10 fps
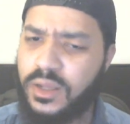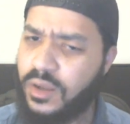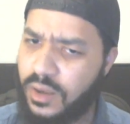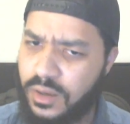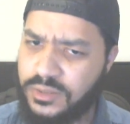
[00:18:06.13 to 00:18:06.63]

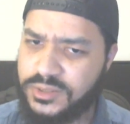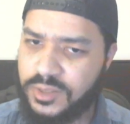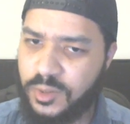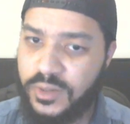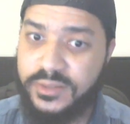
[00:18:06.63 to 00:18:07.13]

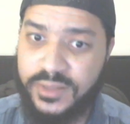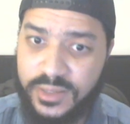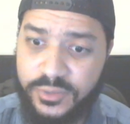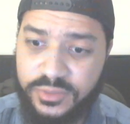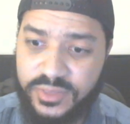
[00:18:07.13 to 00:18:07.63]

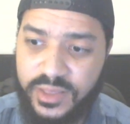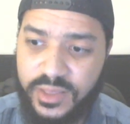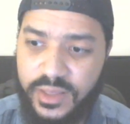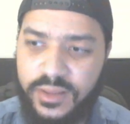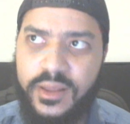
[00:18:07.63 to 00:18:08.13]
another
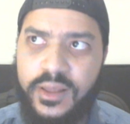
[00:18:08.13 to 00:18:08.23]
thing,